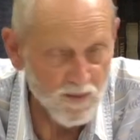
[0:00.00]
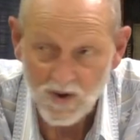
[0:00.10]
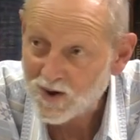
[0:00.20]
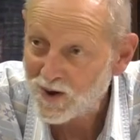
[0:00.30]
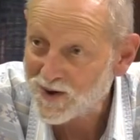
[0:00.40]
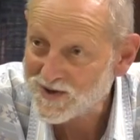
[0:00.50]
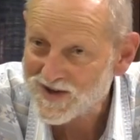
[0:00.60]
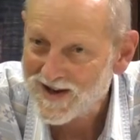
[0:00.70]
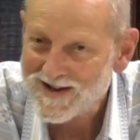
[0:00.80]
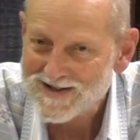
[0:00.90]

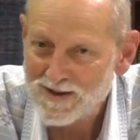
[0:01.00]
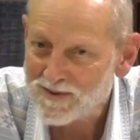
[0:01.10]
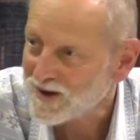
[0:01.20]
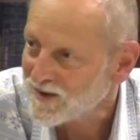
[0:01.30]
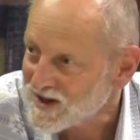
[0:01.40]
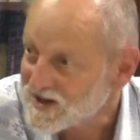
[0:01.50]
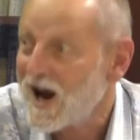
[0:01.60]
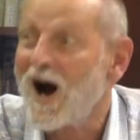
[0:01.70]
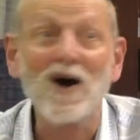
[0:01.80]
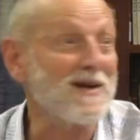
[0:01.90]
because somebody could then
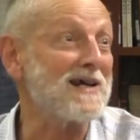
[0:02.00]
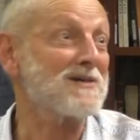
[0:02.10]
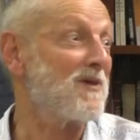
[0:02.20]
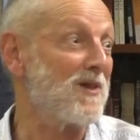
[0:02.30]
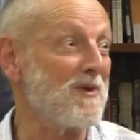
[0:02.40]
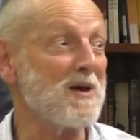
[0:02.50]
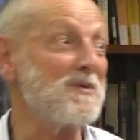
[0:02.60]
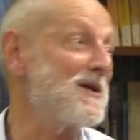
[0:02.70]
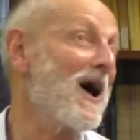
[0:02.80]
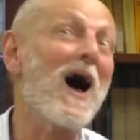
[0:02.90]
say, oh yes, but there may
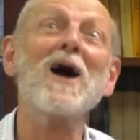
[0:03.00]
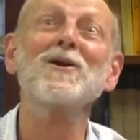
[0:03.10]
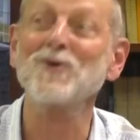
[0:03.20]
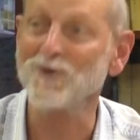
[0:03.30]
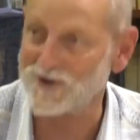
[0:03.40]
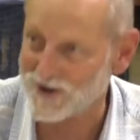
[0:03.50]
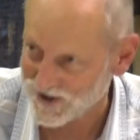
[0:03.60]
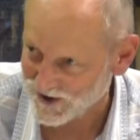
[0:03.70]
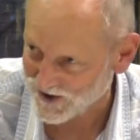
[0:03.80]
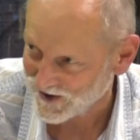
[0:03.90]
be an
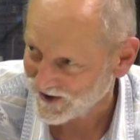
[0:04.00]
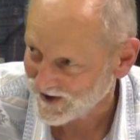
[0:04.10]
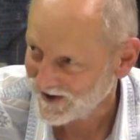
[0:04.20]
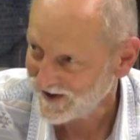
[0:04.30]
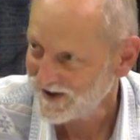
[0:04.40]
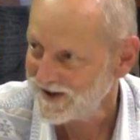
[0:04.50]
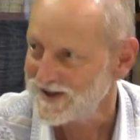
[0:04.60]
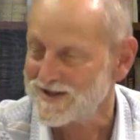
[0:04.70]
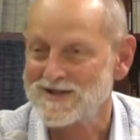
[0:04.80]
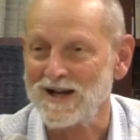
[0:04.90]
unconditioned
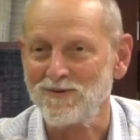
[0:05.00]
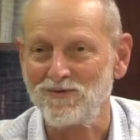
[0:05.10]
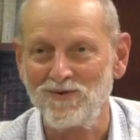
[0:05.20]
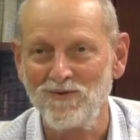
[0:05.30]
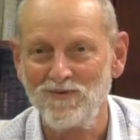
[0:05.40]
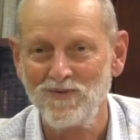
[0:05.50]
self,